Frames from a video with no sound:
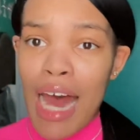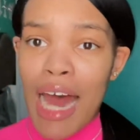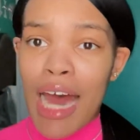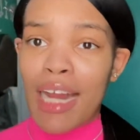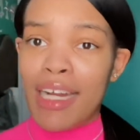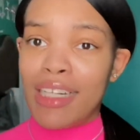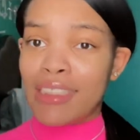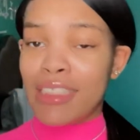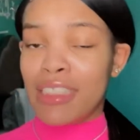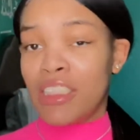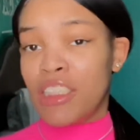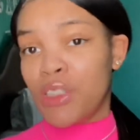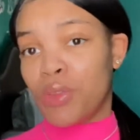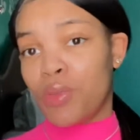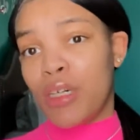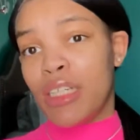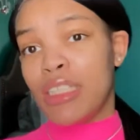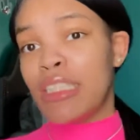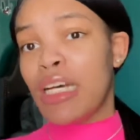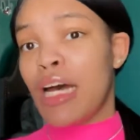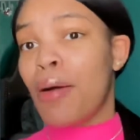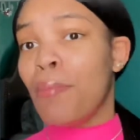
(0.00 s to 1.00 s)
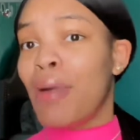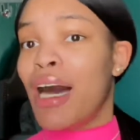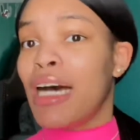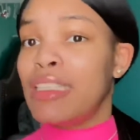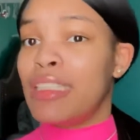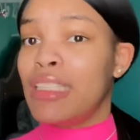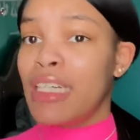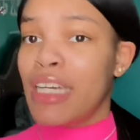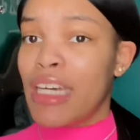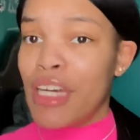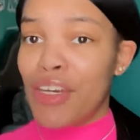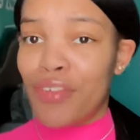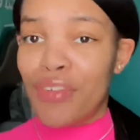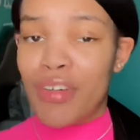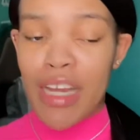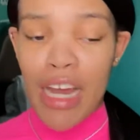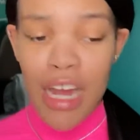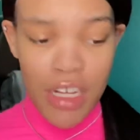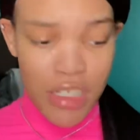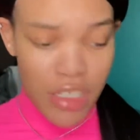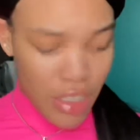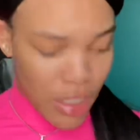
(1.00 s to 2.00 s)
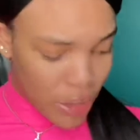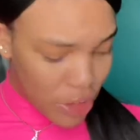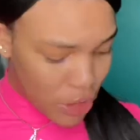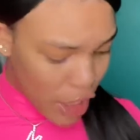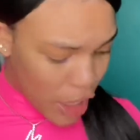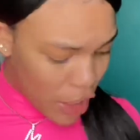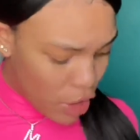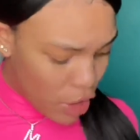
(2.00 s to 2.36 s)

honestly just wanted to unbox the kit for y'all so that y'all know